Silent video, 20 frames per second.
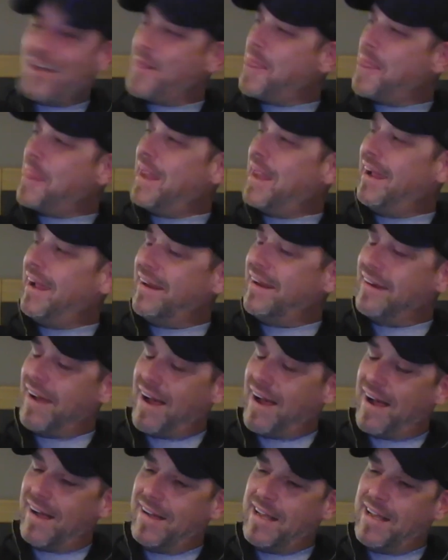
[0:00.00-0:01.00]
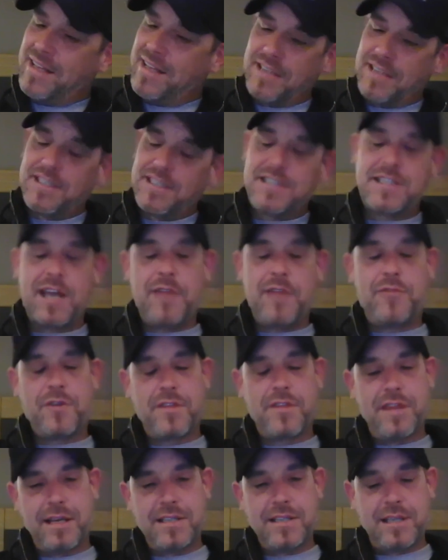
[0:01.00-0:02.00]
and then decipher
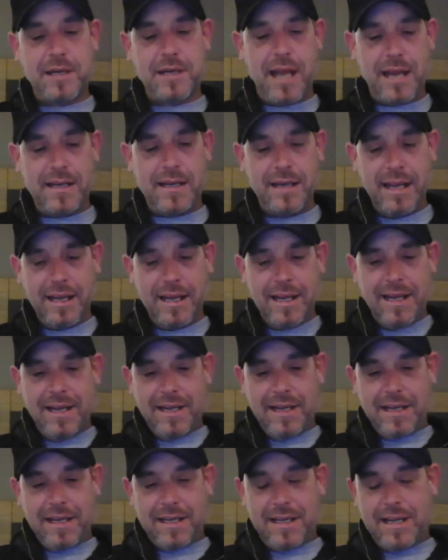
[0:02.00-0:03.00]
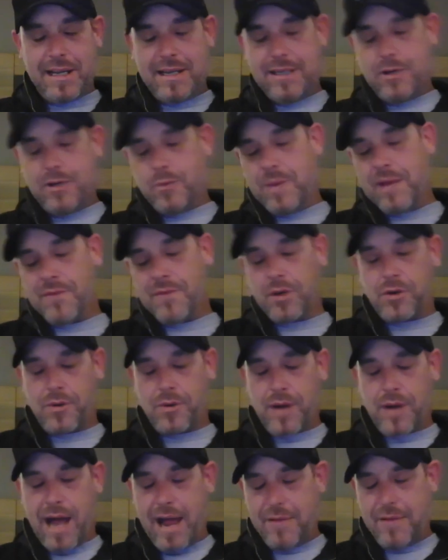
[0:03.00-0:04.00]
things. And
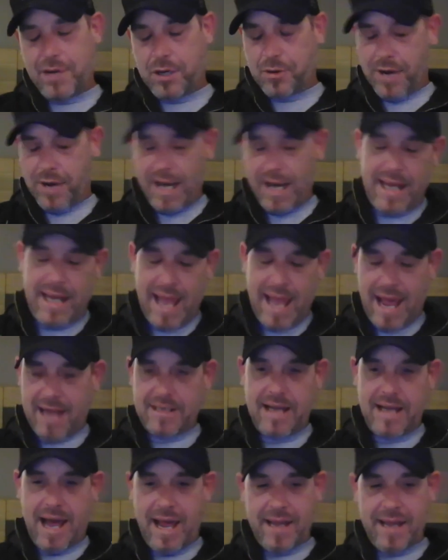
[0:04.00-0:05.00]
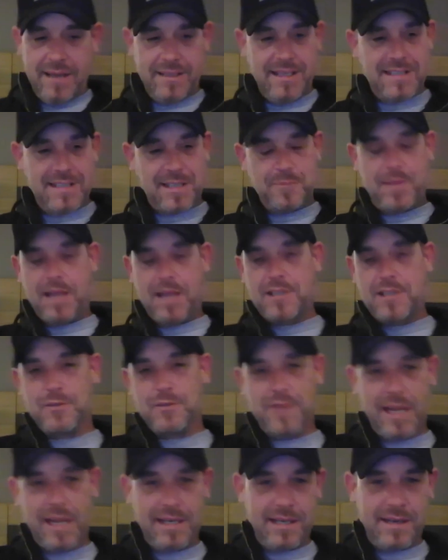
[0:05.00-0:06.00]
I have a great CAD guy. He's in
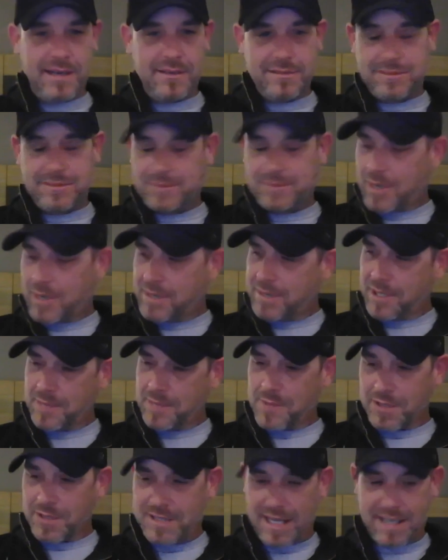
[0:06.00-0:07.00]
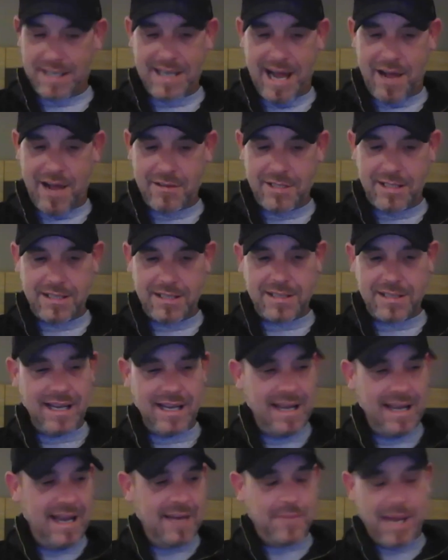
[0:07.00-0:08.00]
Pennsylvania. Great thing about technology is
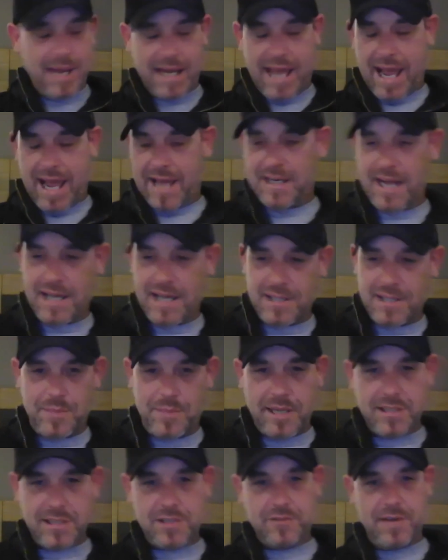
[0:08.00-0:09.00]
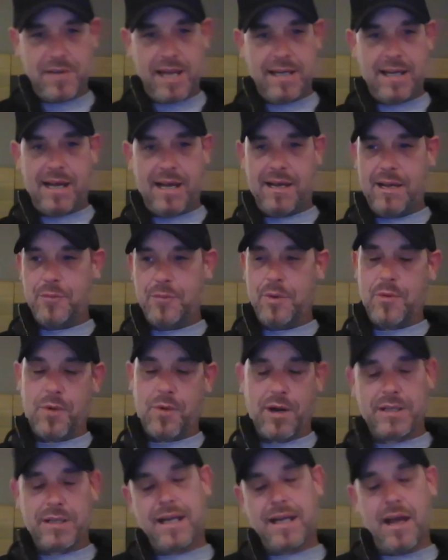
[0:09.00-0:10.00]
my CAD guy's in Pennsylvania, and we
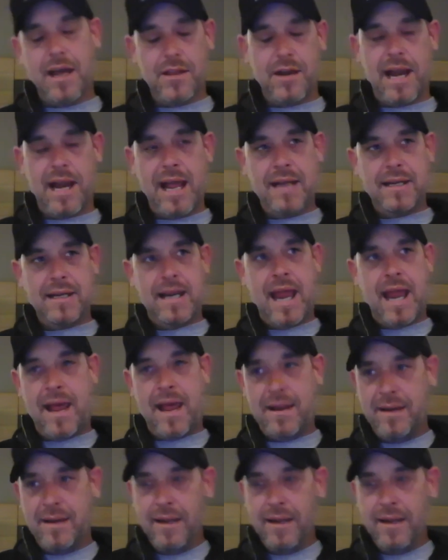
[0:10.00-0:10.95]
work together hand in hand.